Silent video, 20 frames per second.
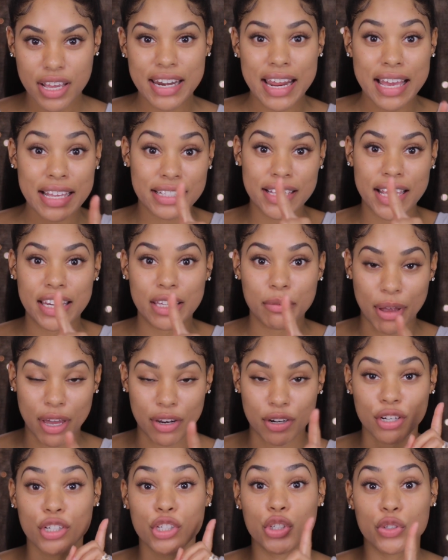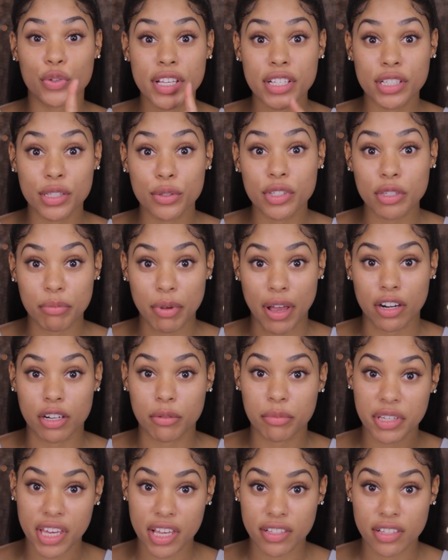not setting powder, translucent
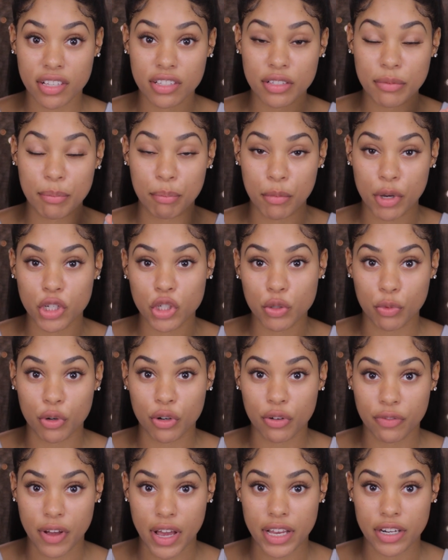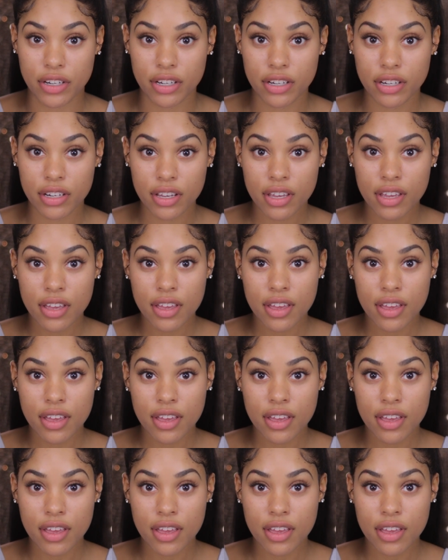powder because it's much more finer.